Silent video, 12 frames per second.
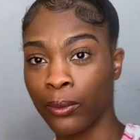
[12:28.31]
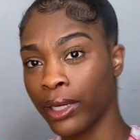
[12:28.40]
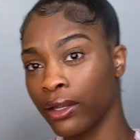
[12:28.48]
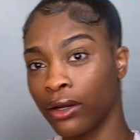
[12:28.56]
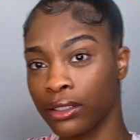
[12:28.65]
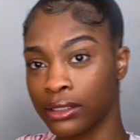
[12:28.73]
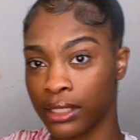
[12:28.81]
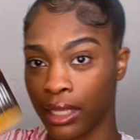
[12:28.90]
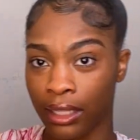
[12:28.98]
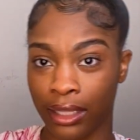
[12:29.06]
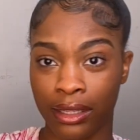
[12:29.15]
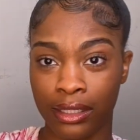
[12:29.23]
we could all say
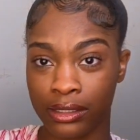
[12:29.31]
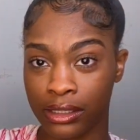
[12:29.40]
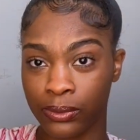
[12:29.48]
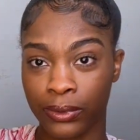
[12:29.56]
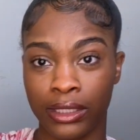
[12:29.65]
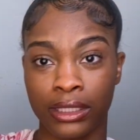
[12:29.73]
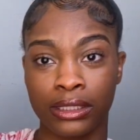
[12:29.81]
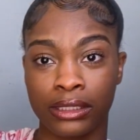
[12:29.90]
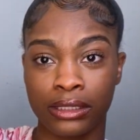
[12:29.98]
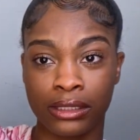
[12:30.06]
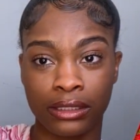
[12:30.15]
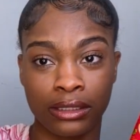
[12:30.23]
that this one
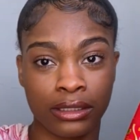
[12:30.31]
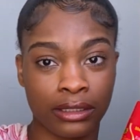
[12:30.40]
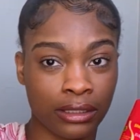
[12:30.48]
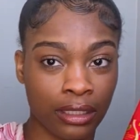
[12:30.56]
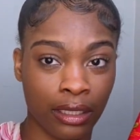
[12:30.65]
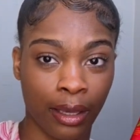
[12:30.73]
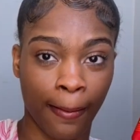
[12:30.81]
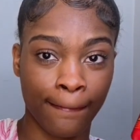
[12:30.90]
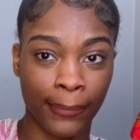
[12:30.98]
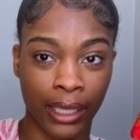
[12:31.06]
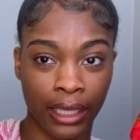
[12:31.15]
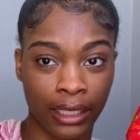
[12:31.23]
is
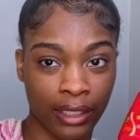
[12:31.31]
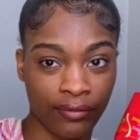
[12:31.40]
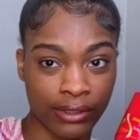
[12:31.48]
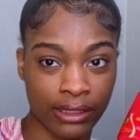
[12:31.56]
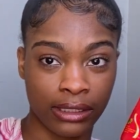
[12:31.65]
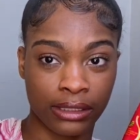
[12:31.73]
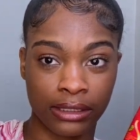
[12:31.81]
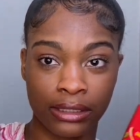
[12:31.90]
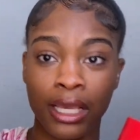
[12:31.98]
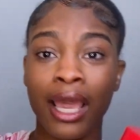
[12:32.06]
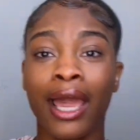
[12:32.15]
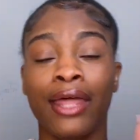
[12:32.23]
magnificent.
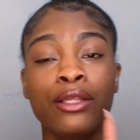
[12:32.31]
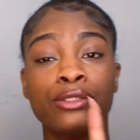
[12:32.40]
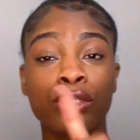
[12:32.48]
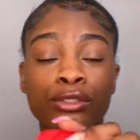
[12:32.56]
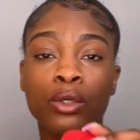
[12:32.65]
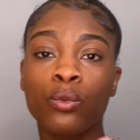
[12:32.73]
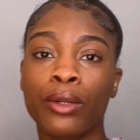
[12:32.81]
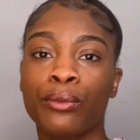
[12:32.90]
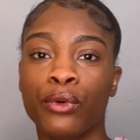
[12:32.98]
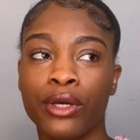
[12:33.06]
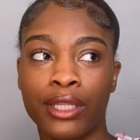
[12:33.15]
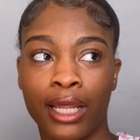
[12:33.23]
And there's also one
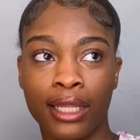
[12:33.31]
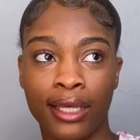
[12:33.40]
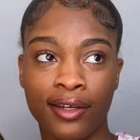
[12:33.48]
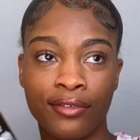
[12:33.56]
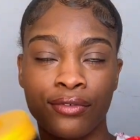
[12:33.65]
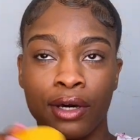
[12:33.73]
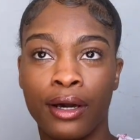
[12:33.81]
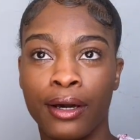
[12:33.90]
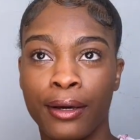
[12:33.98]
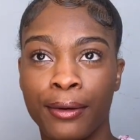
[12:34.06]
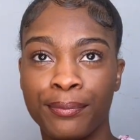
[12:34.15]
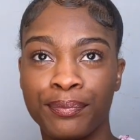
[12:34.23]
more that I
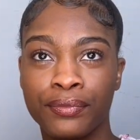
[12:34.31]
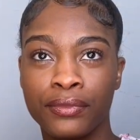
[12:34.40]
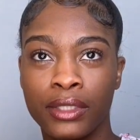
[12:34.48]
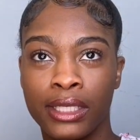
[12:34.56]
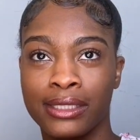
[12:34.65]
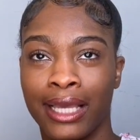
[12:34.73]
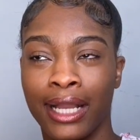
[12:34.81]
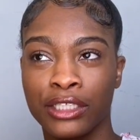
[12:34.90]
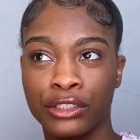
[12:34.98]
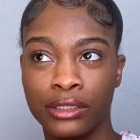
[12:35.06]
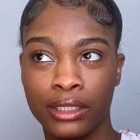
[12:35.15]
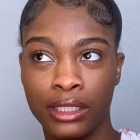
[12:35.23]
love. It's
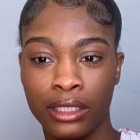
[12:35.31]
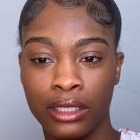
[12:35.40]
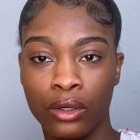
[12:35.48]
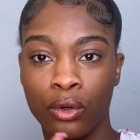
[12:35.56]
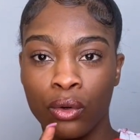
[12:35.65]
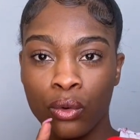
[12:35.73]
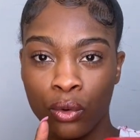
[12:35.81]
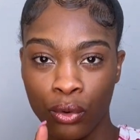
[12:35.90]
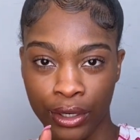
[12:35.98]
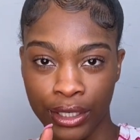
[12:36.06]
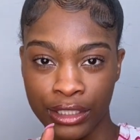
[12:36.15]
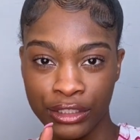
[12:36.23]
actually
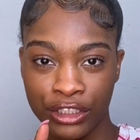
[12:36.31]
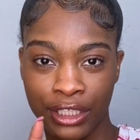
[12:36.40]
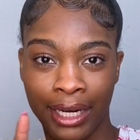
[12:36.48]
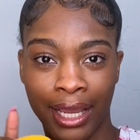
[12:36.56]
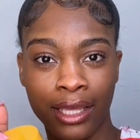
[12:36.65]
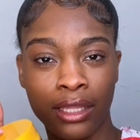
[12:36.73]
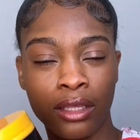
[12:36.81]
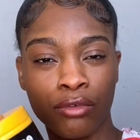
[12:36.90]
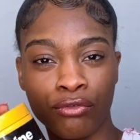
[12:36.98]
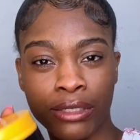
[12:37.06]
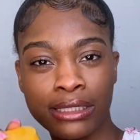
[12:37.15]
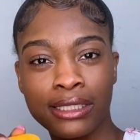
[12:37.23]
orange, and I
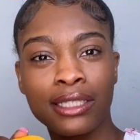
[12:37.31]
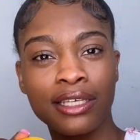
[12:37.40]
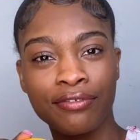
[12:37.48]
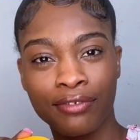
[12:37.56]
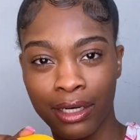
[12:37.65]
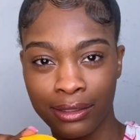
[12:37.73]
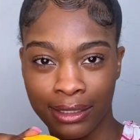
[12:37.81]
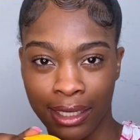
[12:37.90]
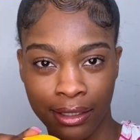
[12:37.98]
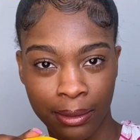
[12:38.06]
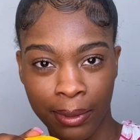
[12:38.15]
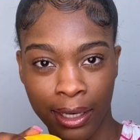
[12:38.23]
recently found
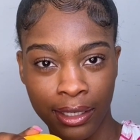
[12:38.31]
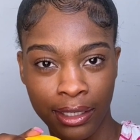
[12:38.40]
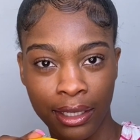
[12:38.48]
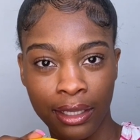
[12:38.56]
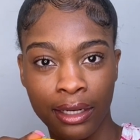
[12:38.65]
out about it.